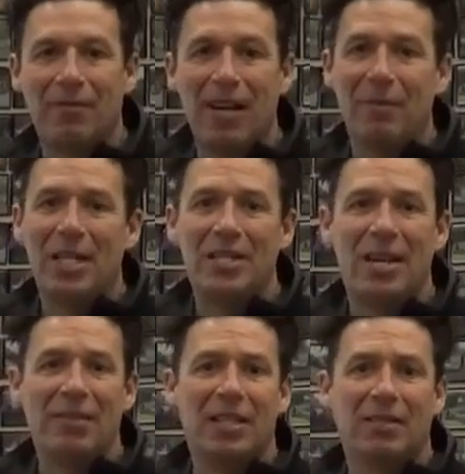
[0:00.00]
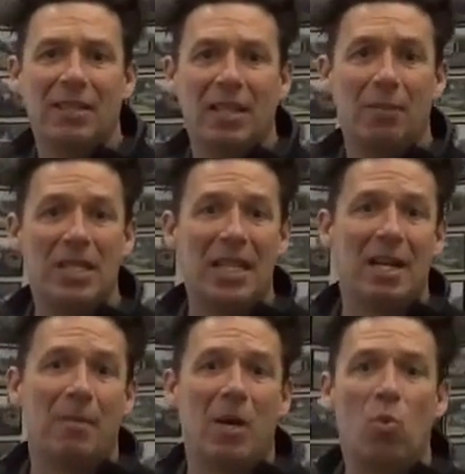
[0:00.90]
The five by seven can be set
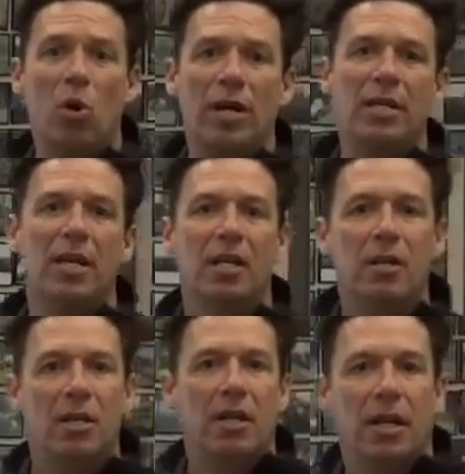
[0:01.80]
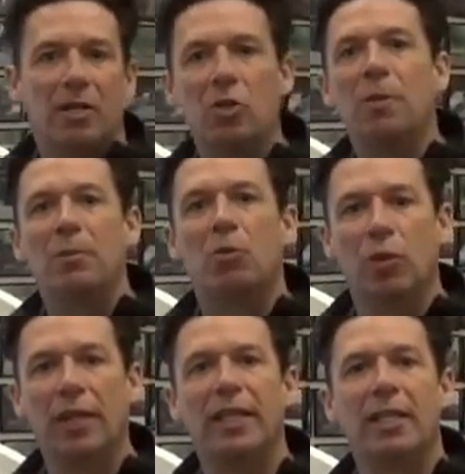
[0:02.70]
up by one. Uh, two people
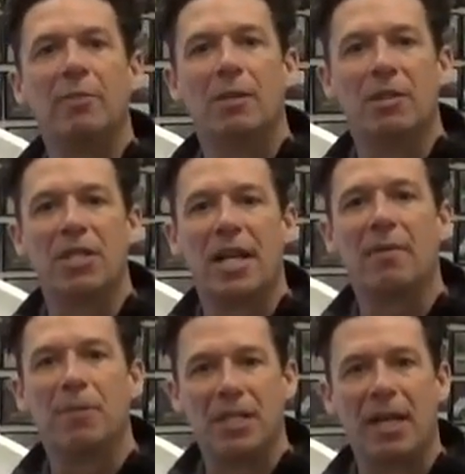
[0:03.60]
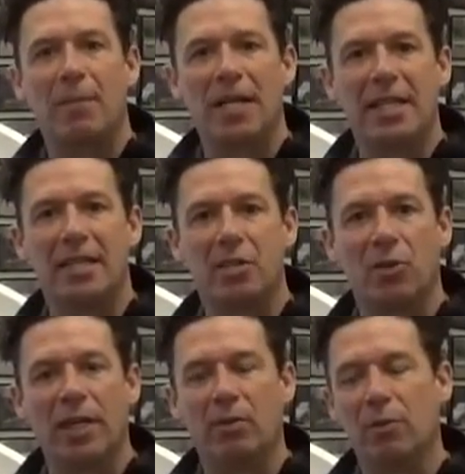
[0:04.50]
really need to be able to set up the ten by ten
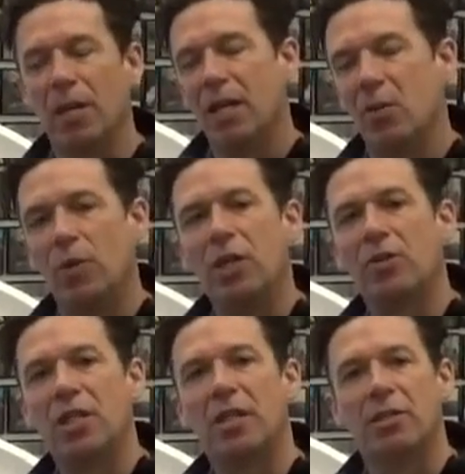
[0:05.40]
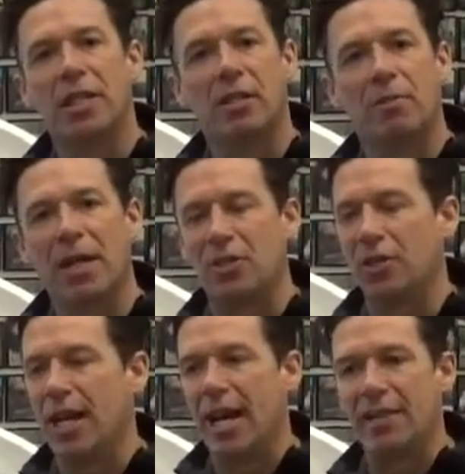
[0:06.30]
screen room. When you go see your dealer, make
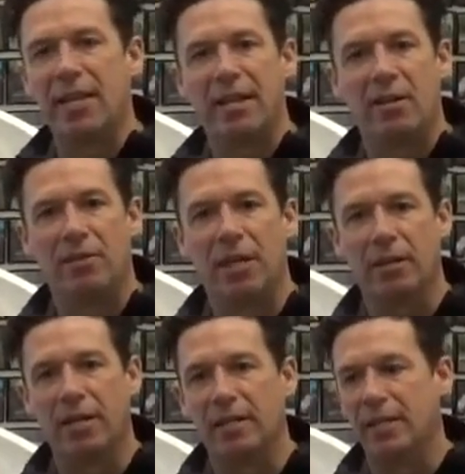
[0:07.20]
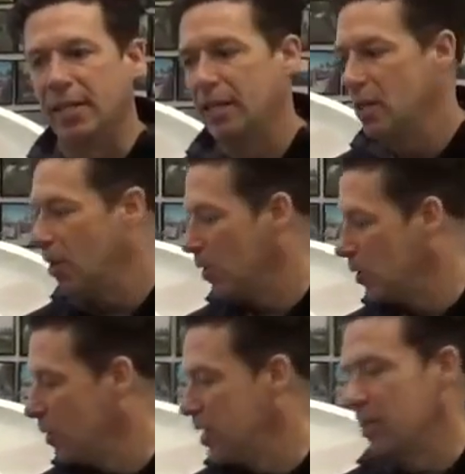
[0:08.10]
sure you add that on there. And uh,
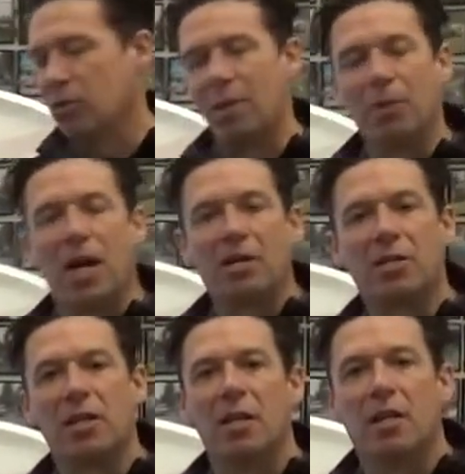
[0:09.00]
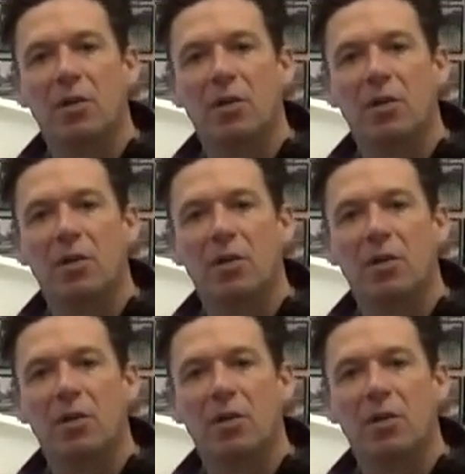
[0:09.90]
also the teardrop locks.